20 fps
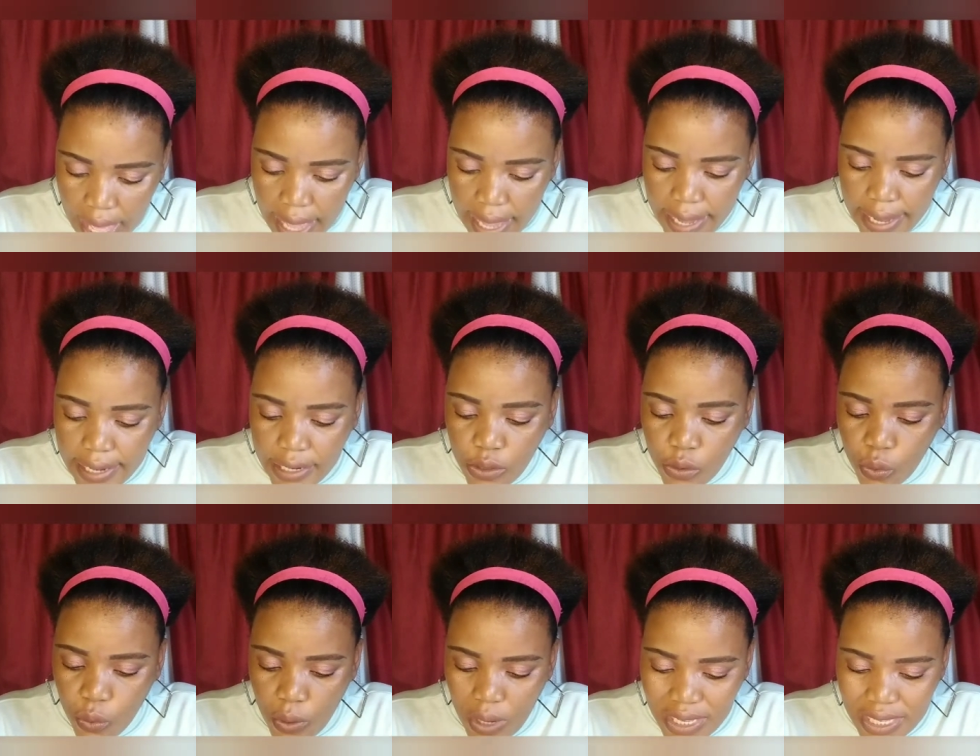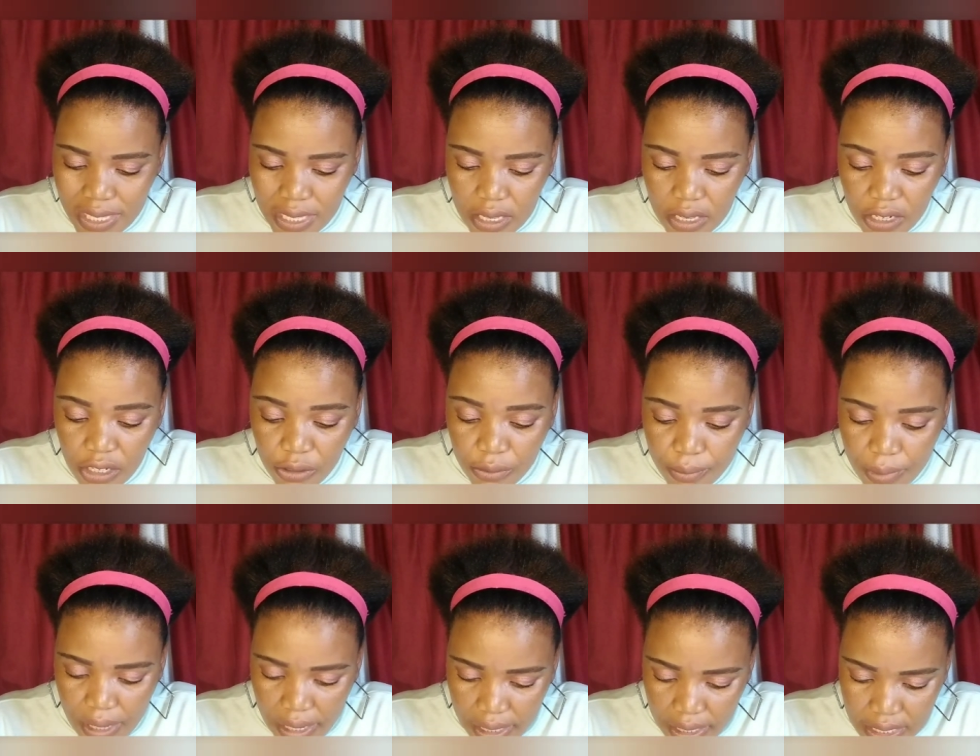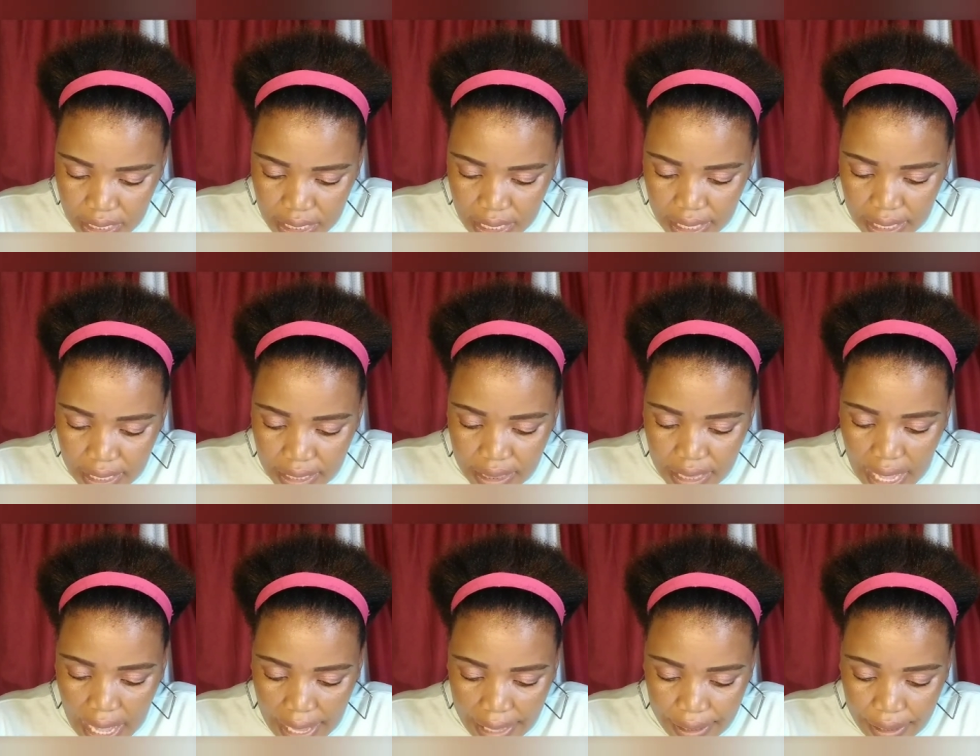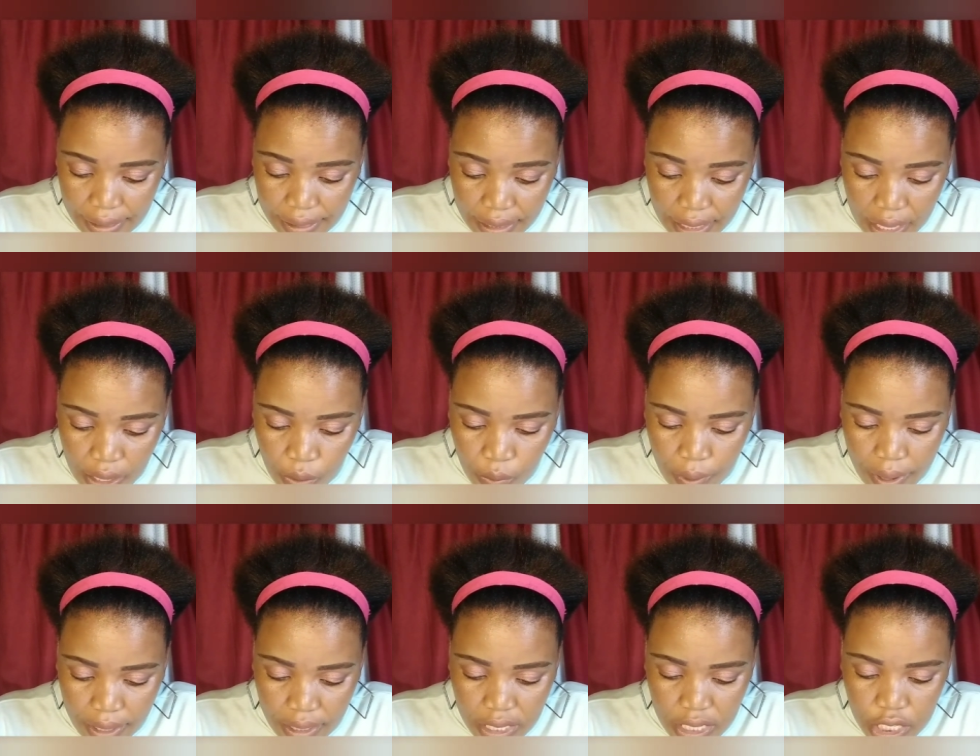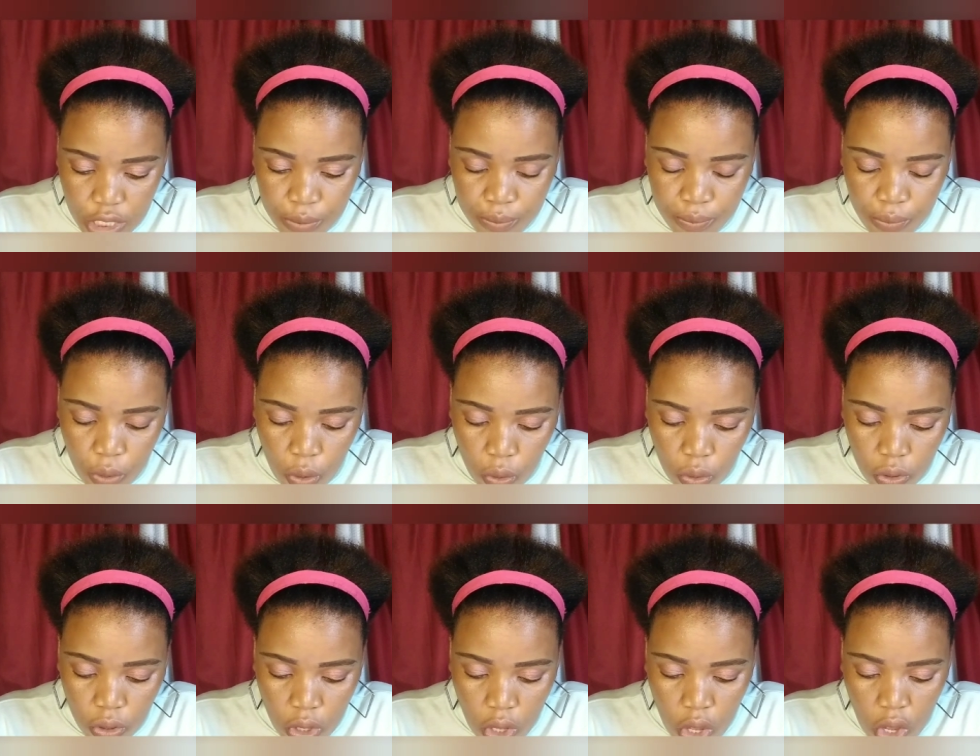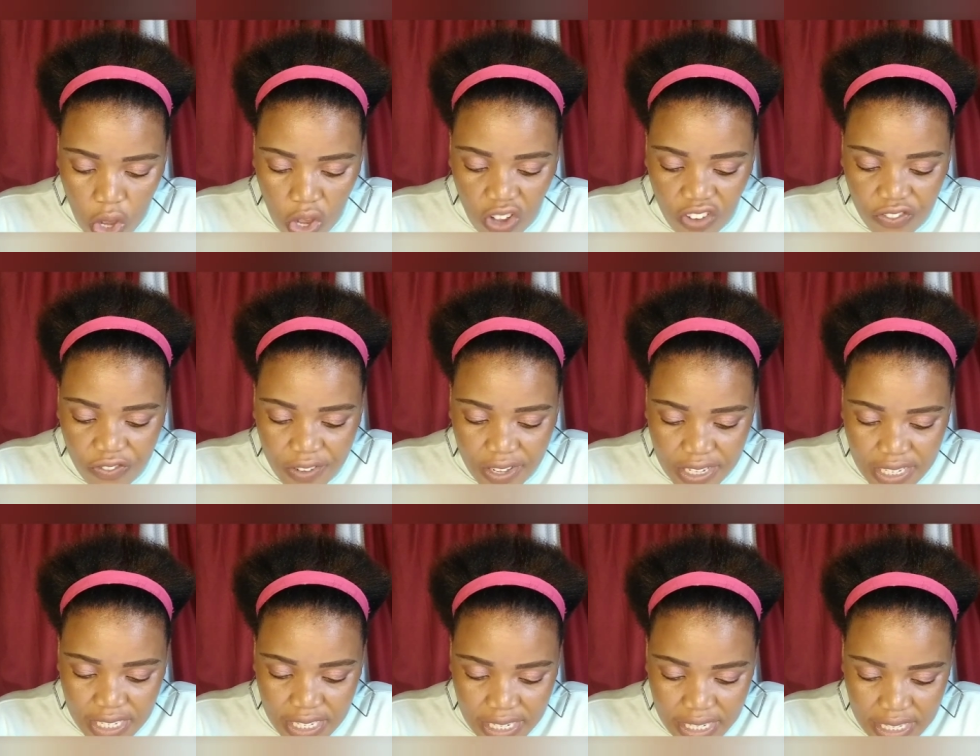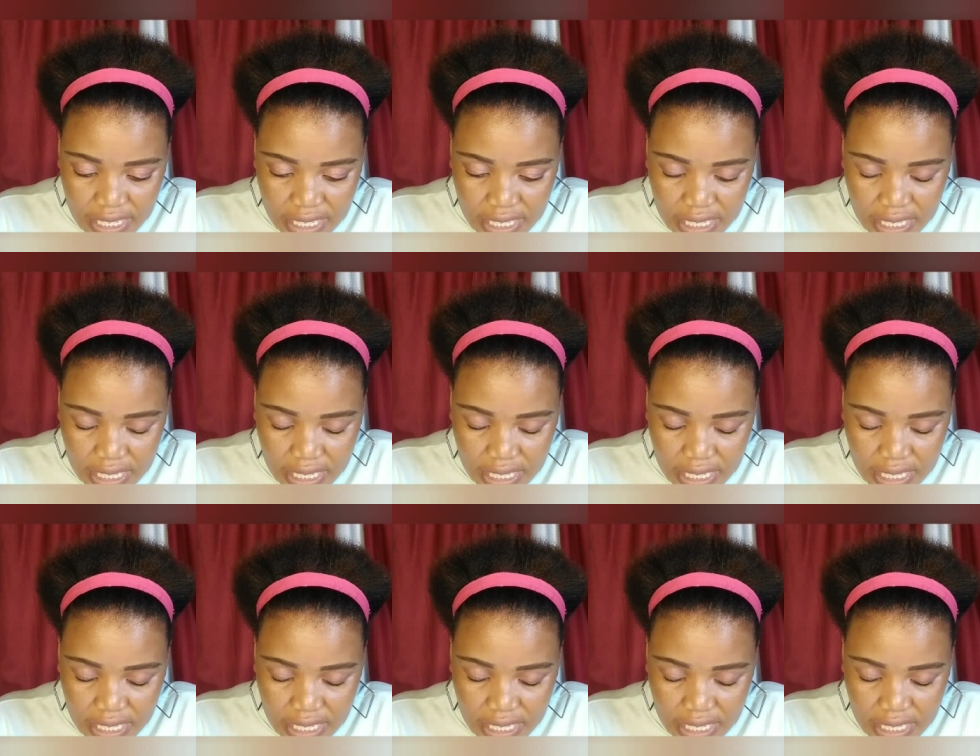It was embarrassing the other day when he spoke of vaccine